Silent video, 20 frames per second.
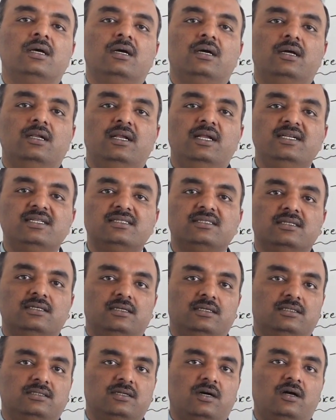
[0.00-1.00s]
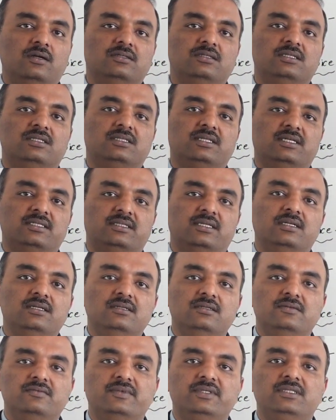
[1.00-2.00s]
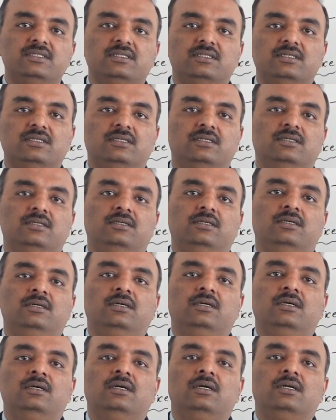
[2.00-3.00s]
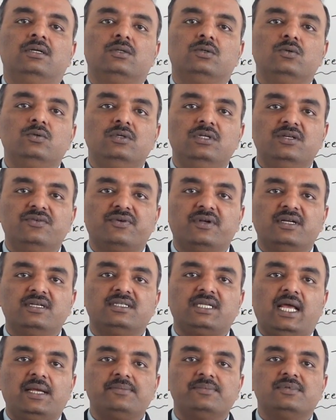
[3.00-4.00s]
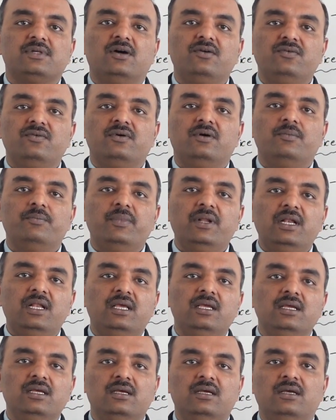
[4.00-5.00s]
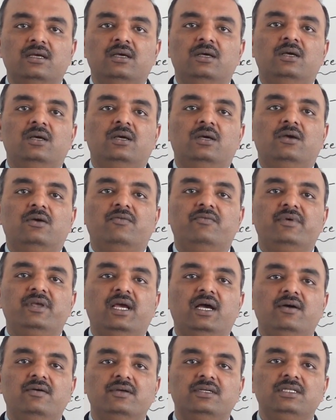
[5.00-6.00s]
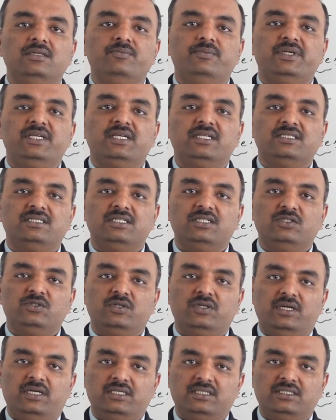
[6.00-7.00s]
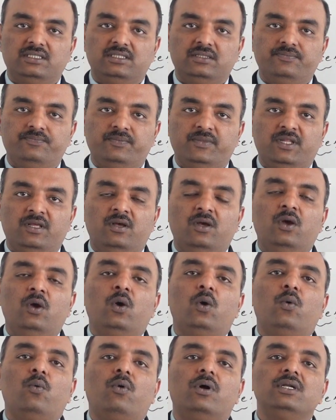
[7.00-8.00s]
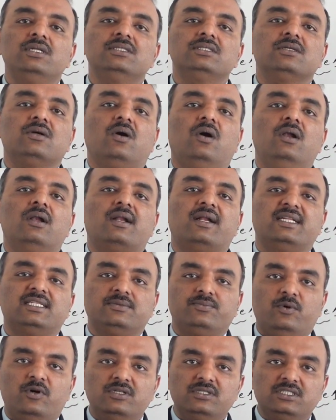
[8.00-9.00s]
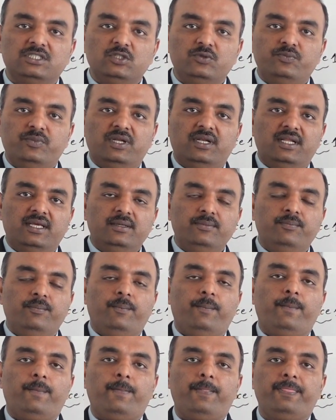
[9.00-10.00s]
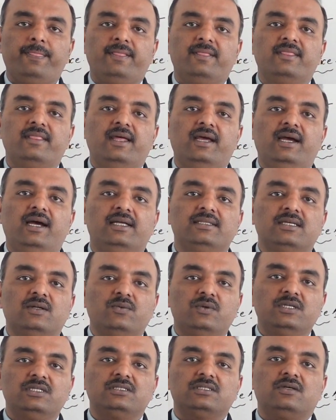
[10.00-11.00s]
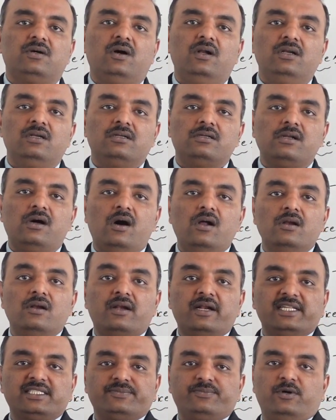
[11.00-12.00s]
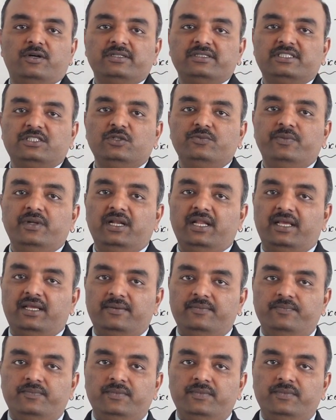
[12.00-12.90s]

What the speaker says: Let's start this session with two different types of billing we have in P&C insurance. One is called responsive billing, the other one is called non-responsive billing.